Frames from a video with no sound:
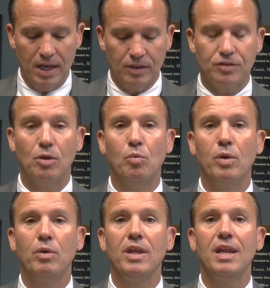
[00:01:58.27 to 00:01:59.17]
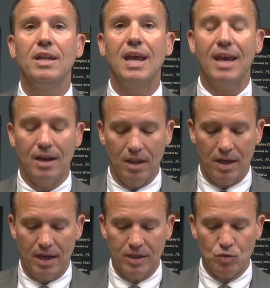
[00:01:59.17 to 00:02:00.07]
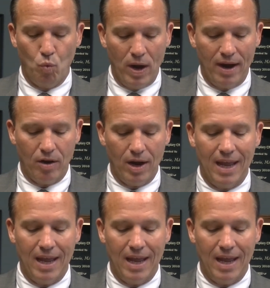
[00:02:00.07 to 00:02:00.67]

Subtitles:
and so we really need to analyze where